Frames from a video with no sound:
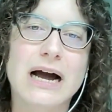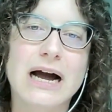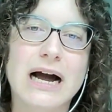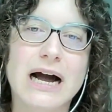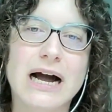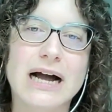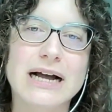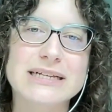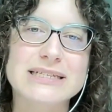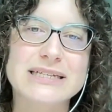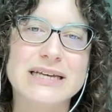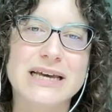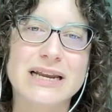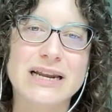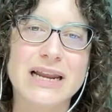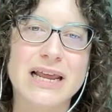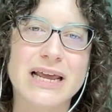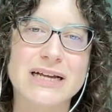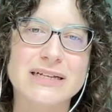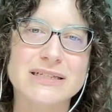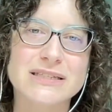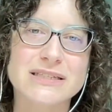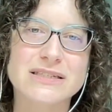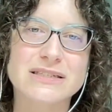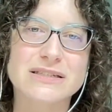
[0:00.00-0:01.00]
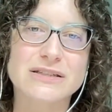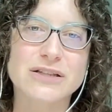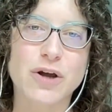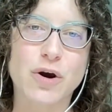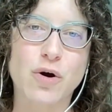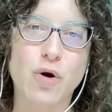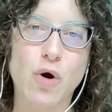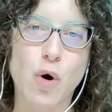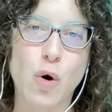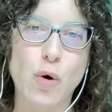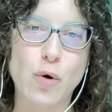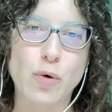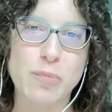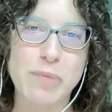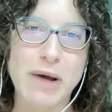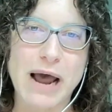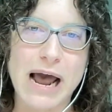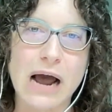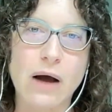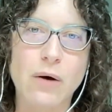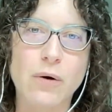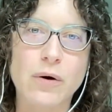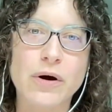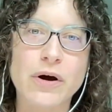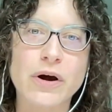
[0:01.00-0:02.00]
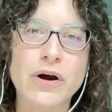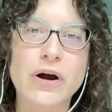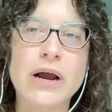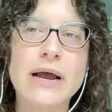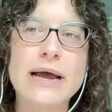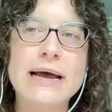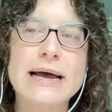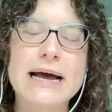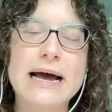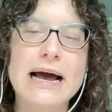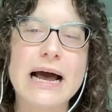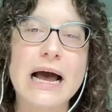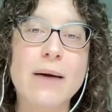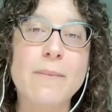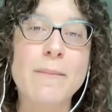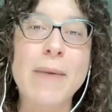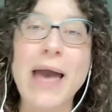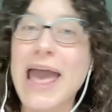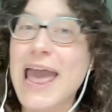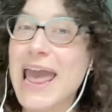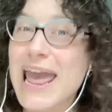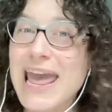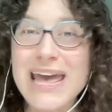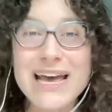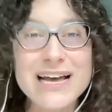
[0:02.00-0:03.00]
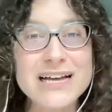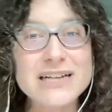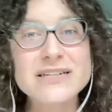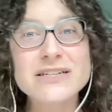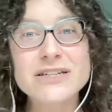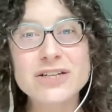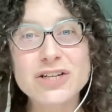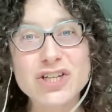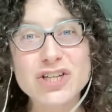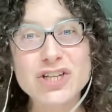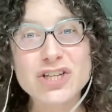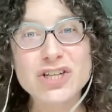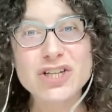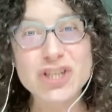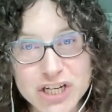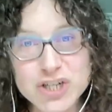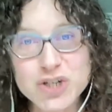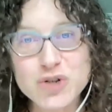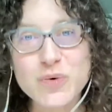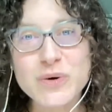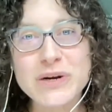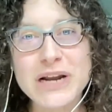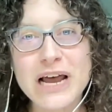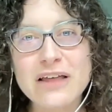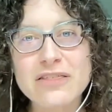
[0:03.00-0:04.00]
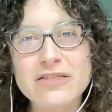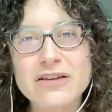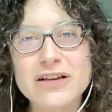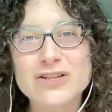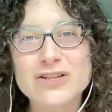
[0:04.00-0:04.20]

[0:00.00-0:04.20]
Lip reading: to enhance their own power. And you can do an